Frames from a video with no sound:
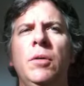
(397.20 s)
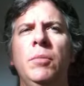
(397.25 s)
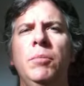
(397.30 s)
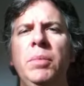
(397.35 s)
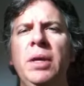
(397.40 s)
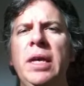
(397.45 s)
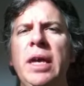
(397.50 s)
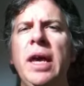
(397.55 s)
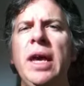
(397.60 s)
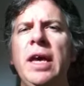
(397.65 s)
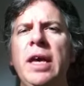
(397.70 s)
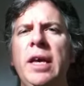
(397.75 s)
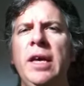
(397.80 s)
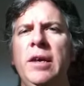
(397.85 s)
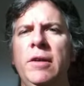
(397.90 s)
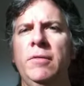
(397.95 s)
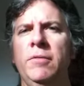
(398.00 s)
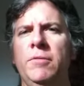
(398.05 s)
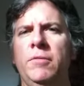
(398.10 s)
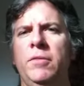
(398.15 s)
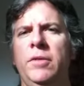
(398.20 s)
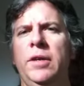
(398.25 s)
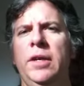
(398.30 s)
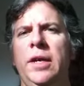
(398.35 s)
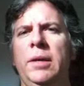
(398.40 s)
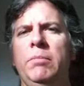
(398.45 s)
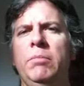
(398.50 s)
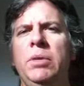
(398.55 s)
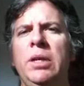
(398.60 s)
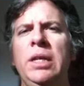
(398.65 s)
behave
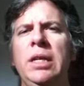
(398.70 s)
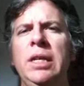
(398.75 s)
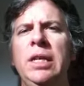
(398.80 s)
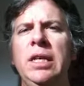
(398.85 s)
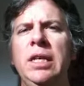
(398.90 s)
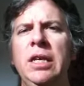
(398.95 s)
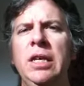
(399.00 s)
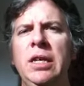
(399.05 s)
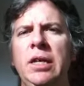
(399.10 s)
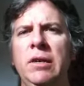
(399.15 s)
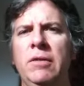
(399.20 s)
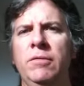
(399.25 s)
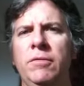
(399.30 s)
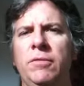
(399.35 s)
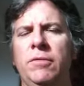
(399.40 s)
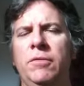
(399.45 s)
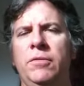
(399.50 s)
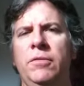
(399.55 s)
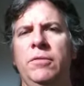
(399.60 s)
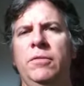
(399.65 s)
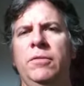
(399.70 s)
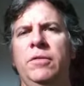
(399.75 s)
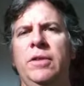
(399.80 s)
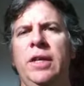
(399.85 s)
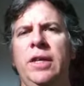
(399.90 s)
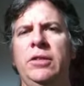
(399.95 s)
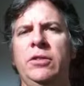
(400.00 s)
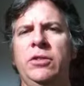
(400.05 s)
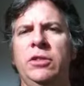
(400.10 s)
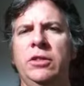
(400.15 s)
and believe
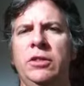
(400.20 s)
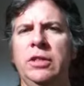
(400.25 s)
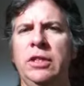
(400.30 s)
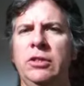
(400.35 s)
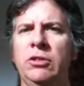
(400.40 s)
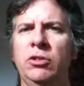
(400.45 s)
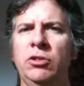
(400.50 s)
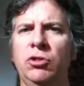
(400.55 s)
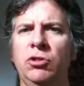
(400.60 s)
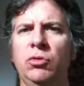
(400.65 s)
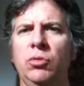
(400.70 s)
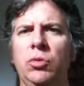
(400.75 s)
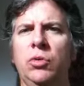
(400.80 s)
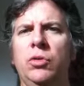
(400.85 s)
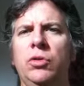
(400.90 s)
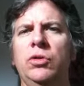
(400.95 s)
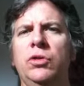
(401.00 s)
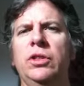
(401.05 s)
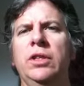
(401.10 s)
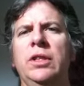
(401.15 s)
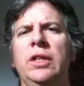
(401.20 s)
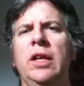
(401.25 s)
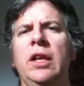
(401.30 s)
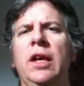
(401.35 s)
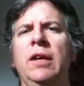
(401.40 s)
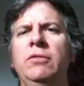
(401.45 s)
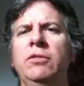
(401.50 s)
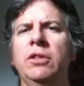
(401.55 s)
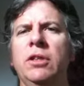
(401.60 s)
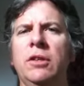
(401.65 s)
that success is yours and the
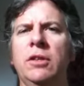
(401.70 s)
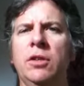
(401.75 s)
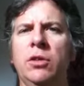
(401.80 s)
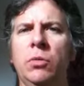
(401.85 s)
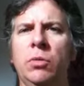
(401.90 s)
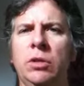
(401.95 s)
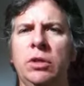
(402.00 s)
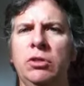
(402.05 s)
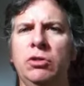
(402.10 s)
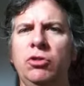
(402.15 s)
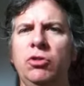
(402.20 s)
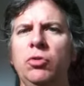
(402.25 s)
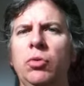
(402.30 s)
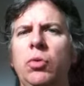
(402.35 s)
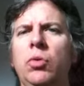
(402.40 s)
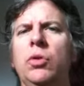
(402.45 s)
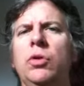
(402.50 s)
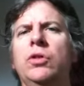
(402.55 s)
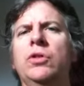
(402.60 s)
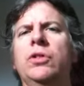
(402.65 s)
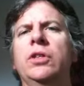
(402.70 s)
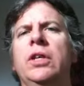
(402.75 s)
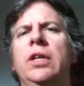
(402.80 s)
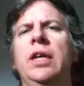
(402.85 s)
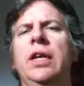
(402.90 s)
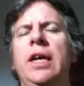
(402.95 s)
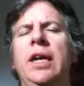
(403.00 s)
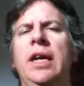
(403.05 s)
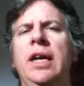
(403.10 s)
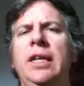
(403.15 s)
lifestyle that you want is yours,
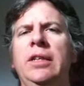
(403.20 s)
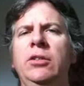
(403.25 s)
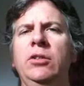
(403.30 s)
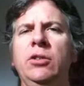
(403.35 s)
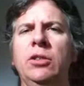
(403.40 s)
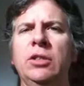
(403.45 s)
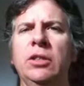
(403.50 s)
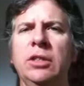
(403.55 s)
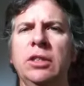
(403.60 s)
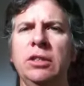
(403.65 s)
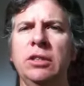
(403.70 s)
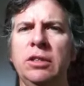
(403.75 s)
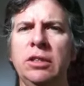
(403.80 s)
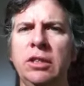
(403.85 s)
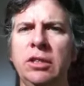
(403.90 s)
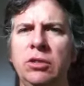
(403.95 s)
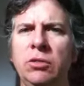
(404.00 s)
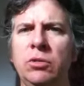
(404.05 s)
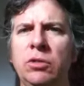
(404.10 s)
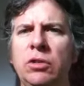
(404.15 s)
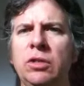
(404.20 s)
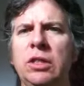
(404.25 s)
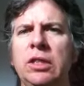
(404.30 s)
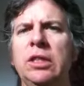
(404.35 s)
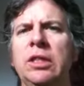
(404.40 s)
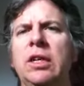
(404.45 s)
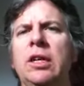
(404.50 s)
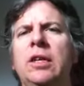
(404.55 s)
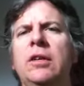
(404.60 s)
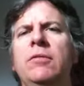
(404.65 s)
and you can continuously
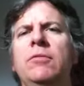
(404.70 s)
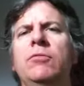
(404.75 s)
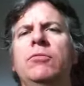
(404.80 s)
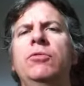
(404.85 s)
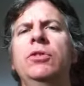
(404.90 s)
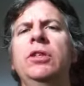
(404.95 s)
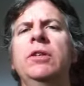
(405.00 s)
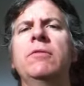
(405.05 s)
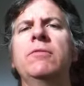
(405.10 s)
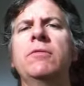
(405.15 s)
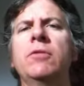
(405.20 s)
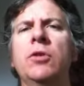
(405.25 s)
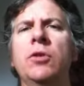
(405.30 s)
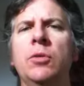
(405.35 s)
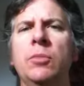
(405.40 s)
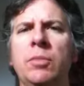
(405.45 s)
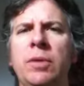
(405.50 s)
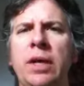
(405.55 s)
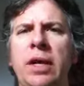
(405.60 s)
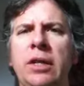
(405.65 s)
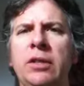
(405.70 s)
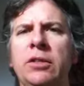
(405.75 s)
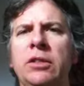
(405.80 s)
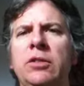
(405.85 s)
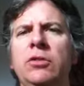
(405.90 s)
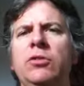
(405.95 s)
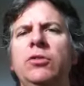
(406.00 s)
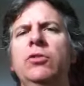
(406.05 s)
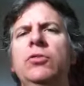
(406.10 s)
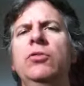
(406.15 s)
kind of reaffirm that
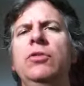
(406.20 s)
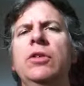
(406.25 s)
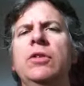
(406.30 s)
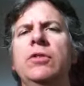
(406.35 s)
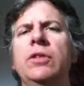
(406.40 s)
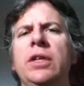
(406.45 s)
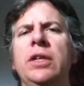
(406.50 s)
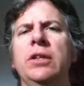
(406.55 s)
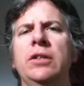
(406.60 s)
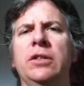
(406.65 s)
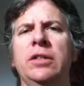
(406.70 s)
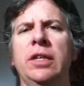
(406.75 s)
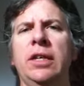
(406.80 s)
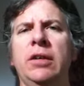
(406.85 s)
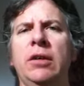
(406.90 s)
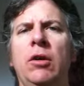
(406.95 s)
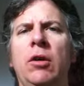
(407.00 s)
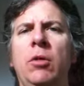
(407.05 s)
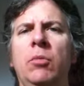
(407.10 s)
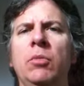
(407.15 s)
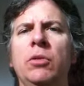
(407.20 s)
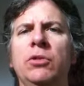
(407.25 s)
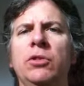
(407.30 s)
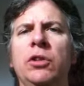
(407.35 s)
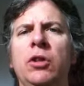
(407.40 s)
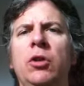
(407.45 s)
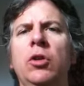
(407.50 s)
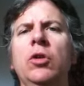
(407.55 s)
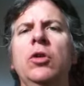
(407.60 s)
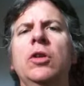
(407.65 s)
and do the things that
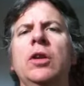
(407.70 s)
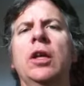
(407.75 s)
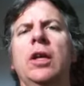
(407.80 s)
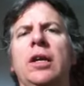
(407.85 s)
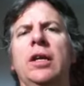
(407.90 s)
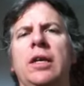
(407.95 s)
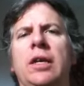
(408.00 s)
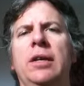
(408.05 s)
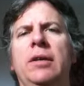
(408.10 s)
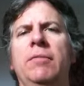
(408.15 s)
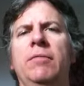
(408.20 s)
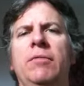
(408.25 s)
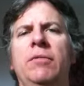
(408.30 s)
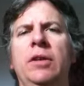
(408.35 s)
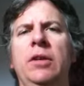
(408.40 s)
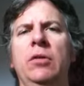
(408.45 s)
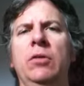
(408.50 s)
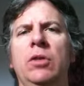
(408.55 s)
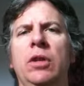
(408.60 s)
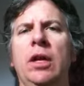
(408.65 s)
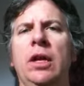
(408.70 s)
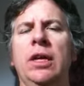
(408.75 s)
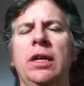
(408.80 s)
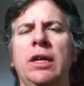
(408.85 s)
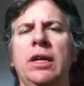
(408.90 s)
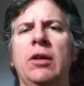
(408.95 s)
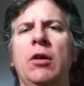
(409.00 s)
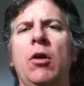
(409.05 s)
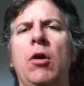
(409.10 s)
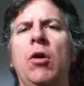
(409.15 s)
almost look like and feel like
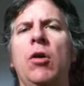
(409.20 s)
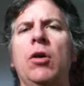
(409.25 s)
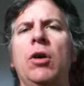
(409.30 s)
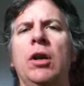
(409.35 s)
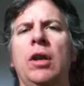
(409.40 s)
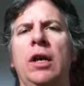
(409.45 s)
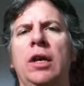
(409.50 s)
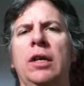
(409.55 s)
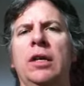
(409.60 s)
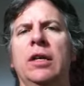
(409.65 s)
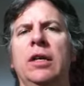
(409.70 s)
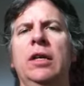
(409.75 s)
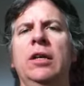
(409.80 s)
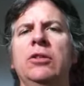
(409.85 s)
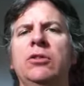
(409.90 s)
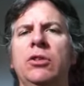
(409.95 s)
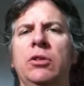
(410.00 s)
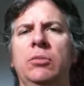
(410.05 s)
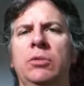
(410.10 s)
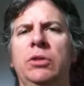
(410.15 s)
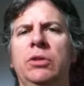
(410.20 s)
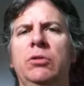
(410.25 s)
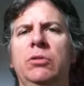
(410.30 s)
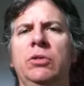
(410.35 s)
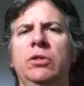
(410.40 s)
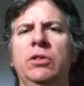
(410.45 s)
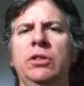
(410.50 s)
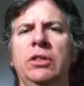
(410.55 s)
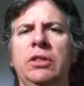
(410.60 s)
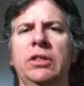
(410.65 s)
and are like someone who
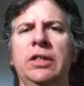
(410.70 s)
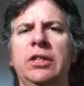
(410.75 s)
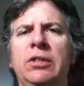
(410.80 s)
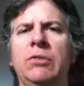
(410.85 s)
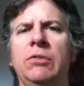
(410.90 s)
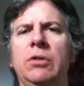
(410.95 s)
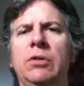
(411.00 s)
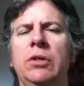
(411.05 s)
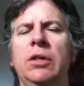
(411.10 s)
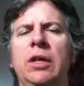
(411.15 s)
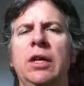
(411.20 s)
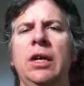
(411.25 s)
is successful.